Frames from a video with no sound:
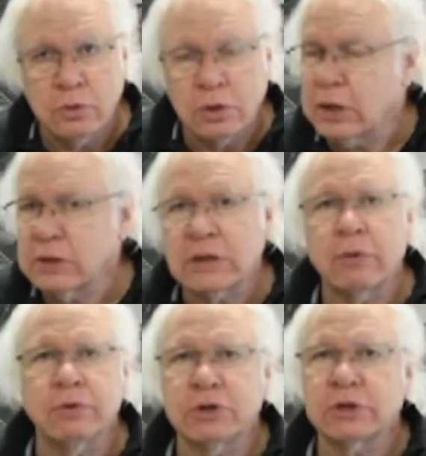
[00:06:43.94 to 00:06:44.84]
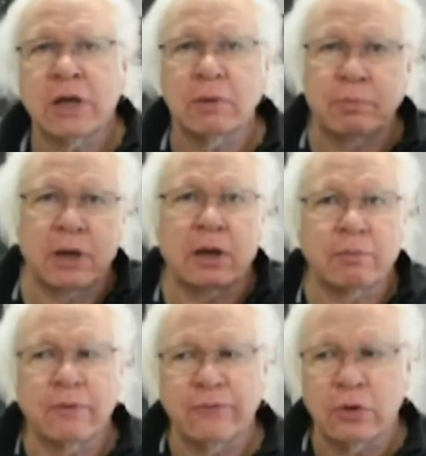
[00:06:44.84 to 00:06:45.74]
Like I say, we just can't pick up
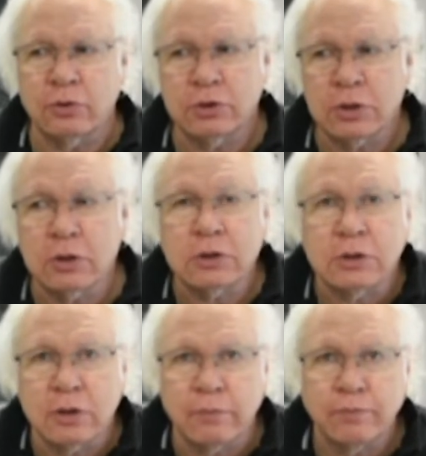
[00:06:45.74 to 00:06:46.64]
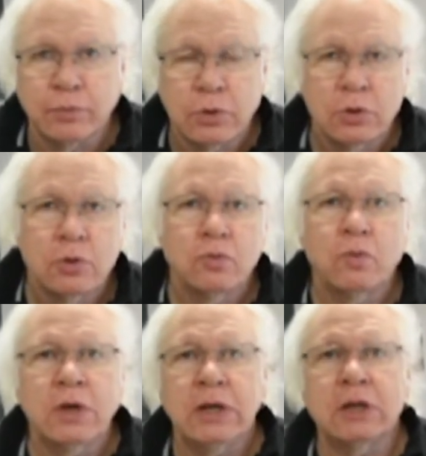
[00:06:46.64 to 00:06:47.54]
the phone and talk to them.
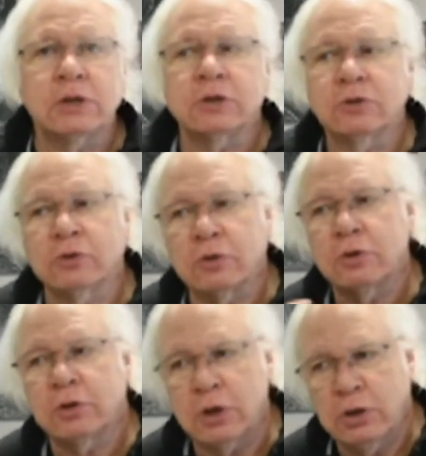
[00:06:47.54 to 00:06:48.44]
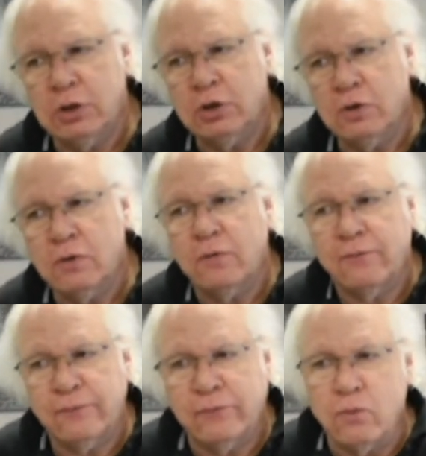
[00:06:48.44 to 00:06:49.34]
We need to learn a new
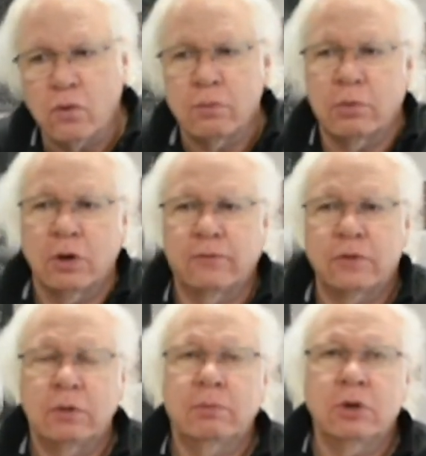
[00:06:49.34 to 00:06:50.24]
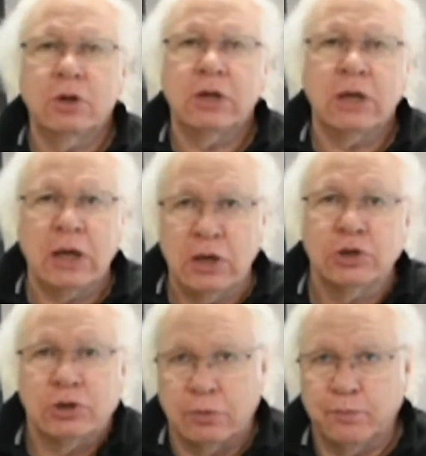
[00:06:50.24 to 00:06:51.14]
form of
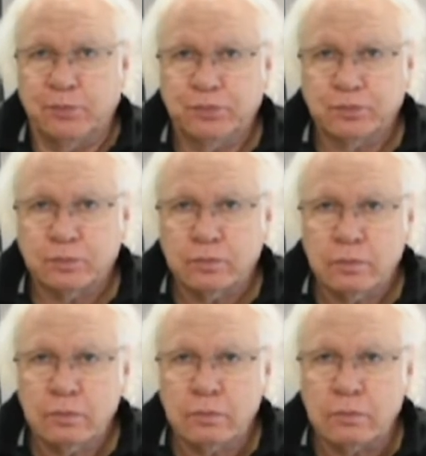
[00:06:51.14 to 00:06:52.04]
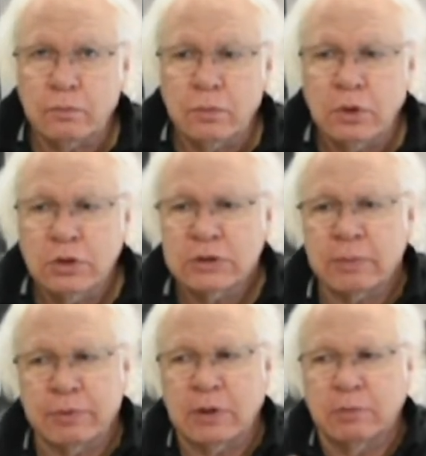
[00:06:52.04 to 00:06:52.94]
communication.
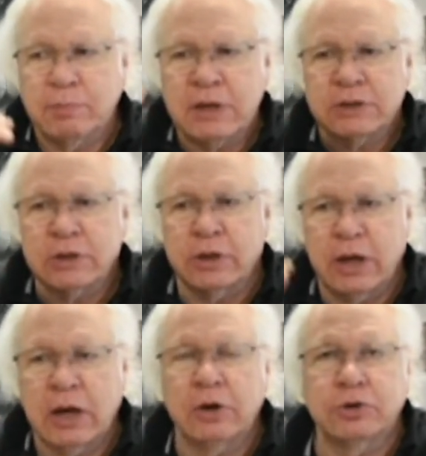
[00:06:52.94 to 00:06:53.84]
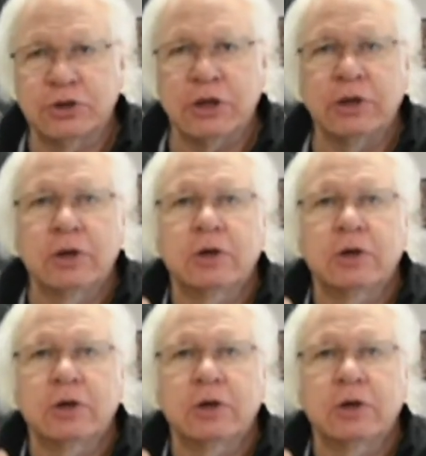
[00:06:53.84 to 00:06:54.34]
Something based on energy